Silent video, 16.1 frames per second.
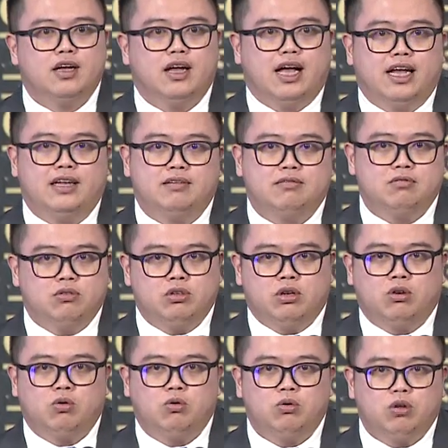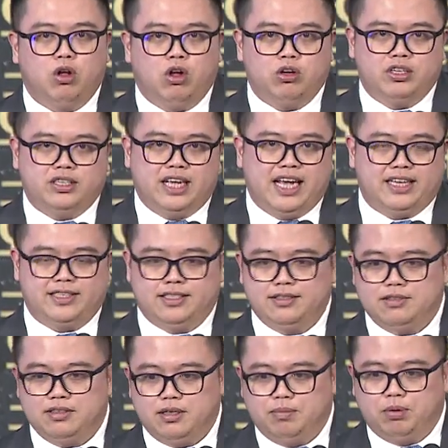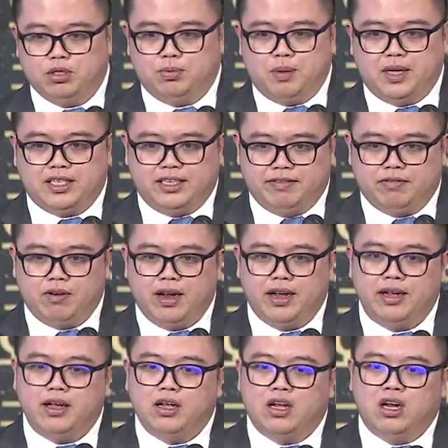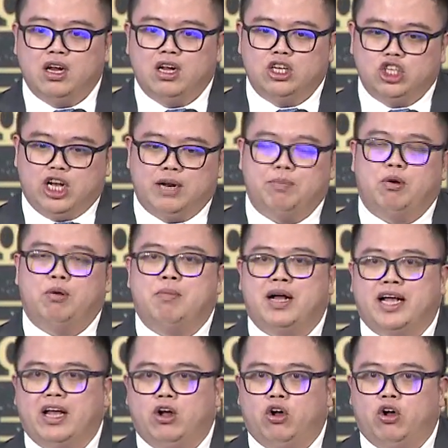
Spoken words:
And, you know, on the tax perspective, right, China bond market